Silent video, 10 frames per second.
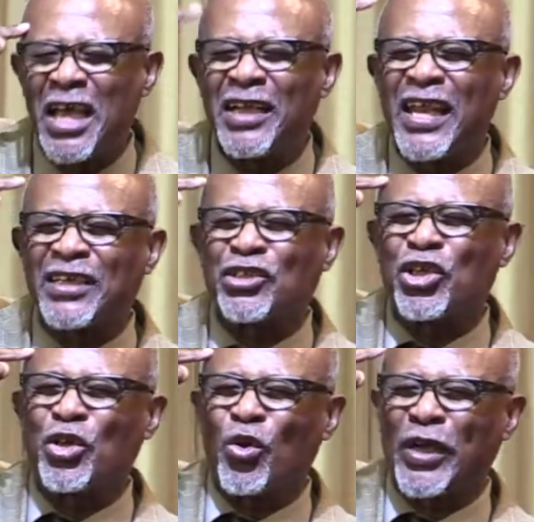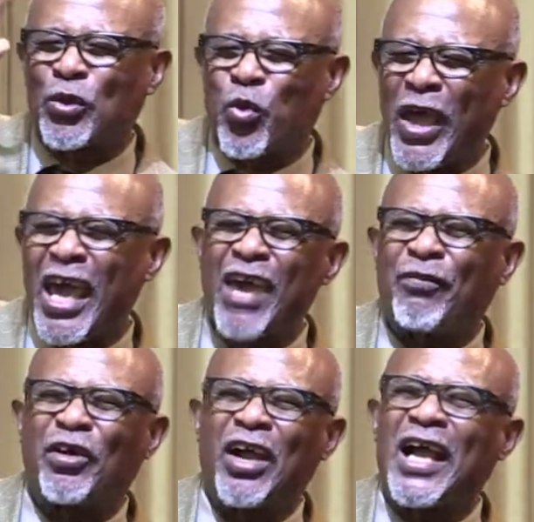that to know that
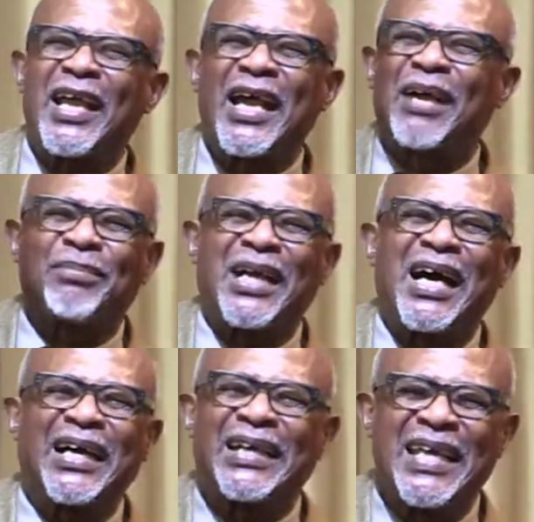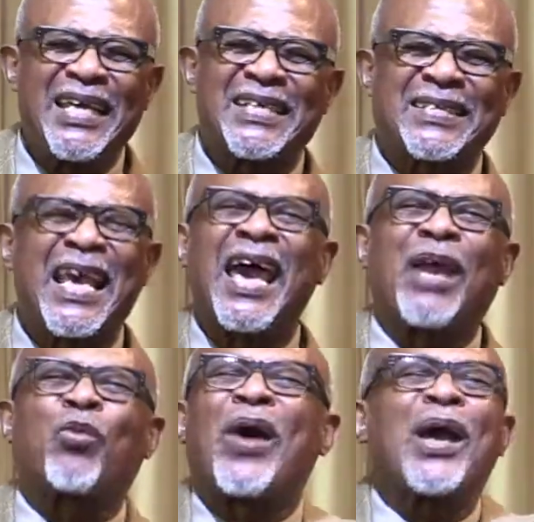wherever I am, God is.
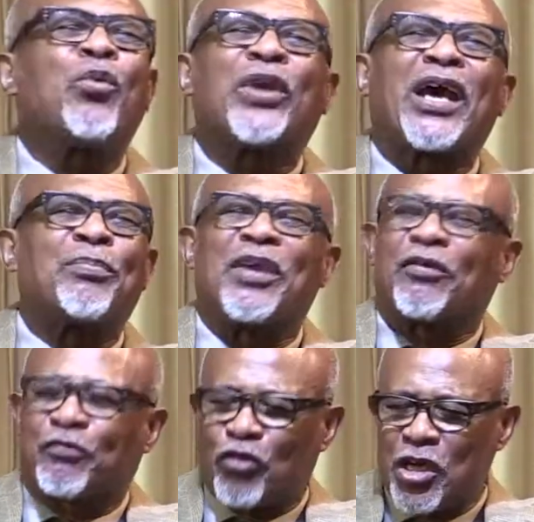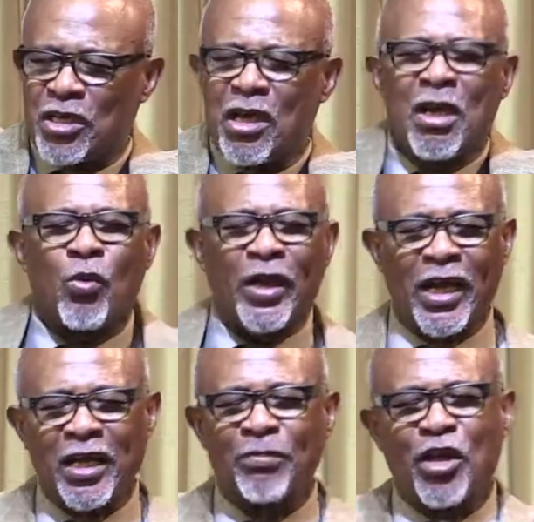And why would I be afraid when I
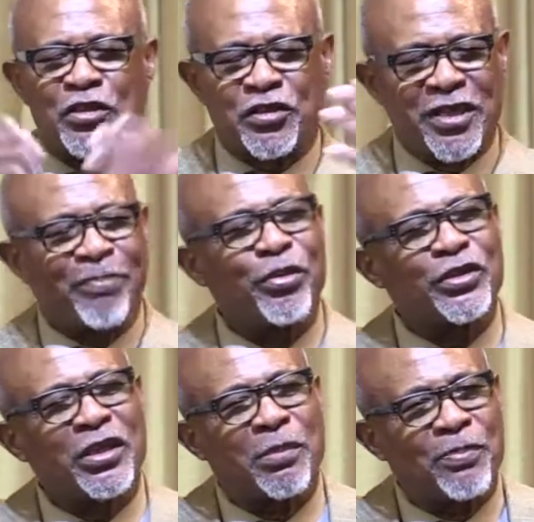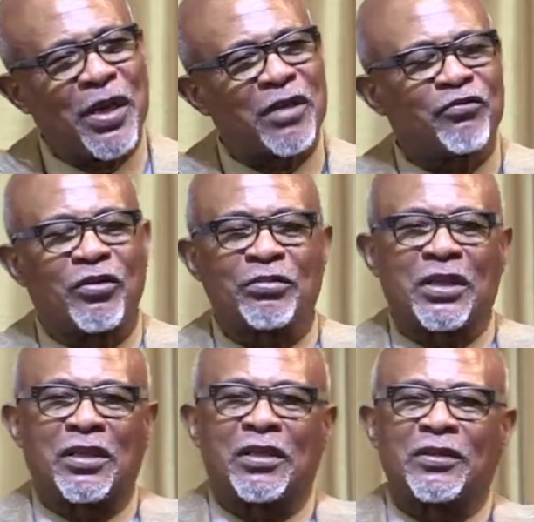am not separate and apart from
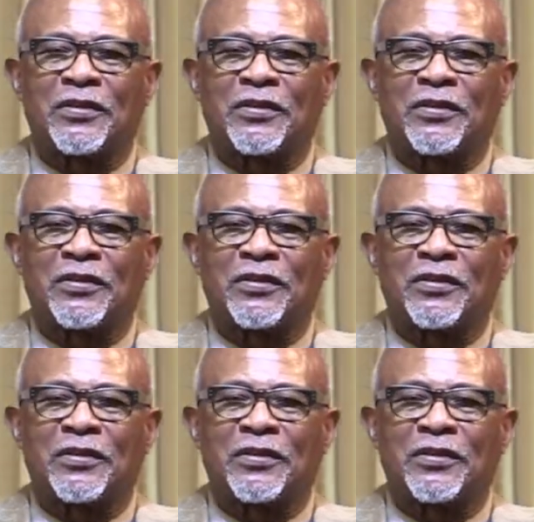God?